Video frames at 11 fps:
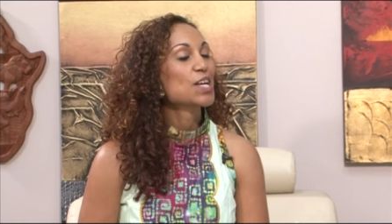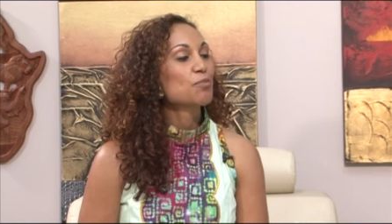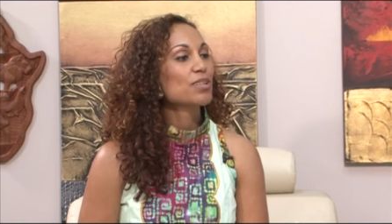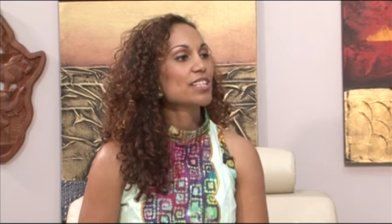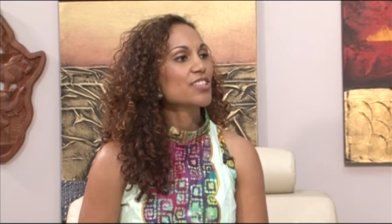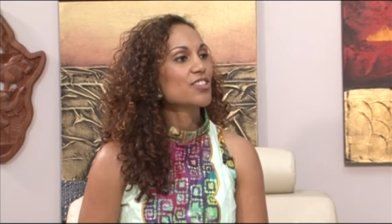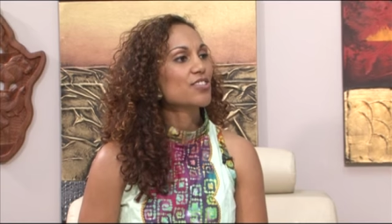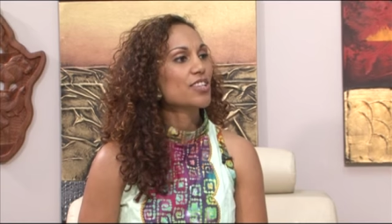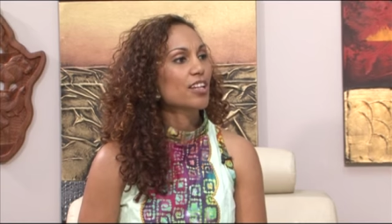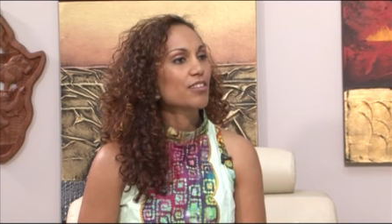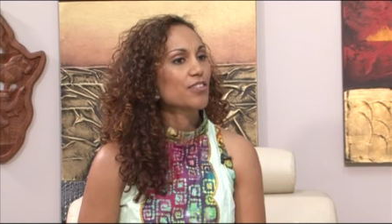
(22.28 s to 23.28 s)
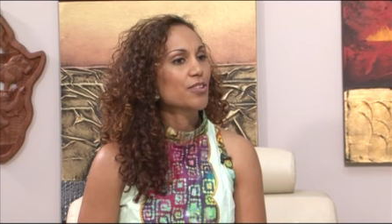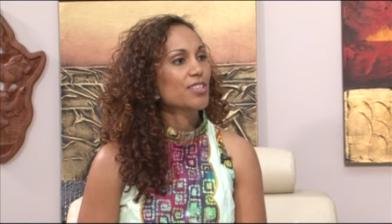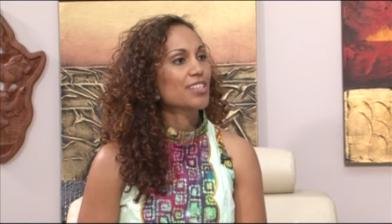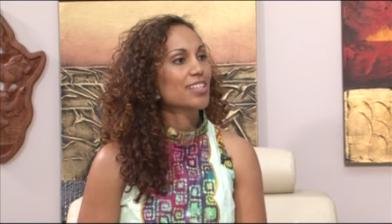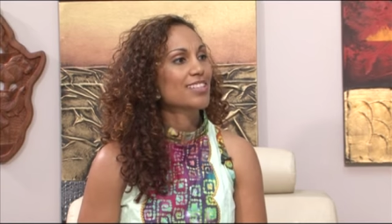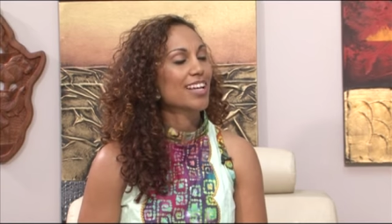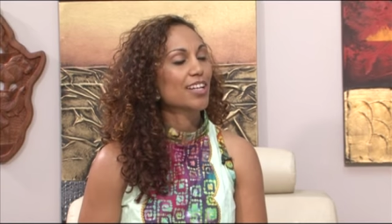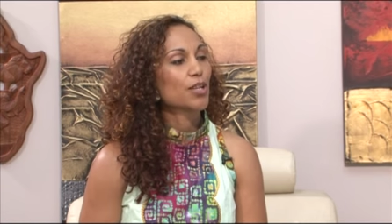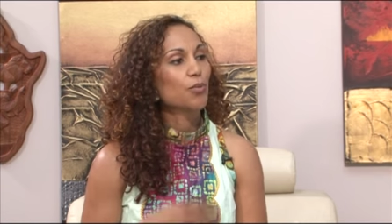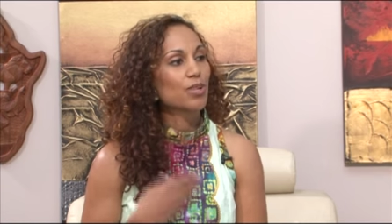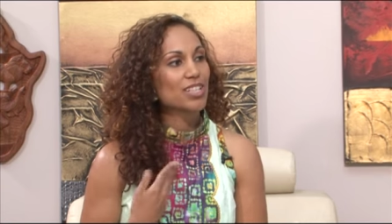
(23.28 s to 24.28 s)
Please, can you tell our viewers
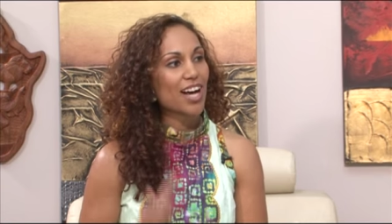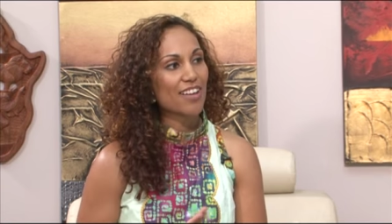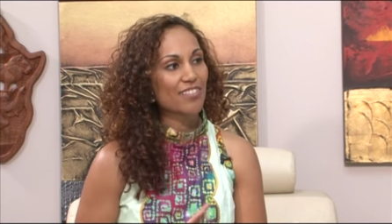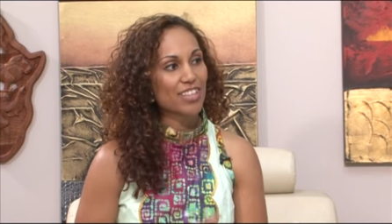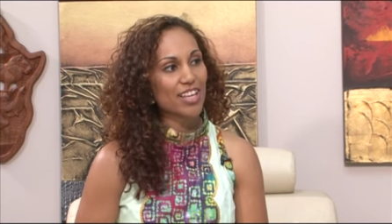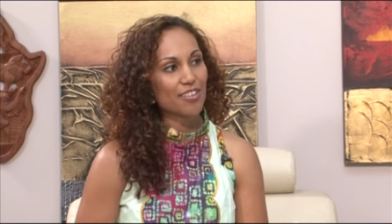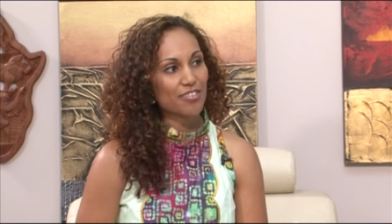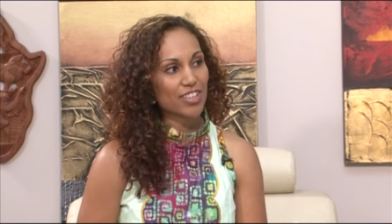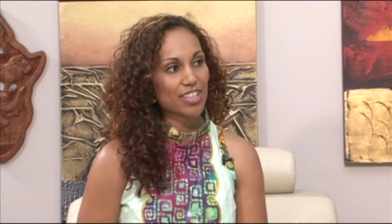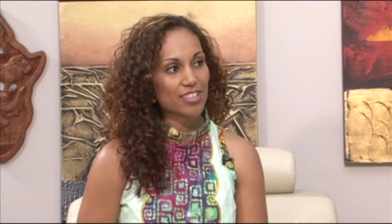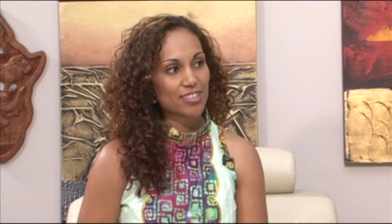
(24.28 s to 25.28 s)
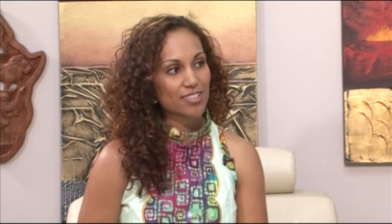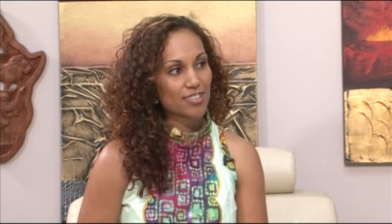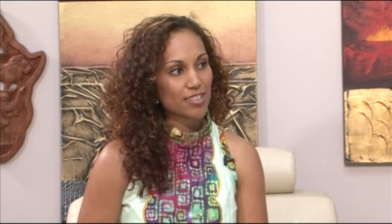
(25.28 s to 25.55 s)
exactly what IVF is?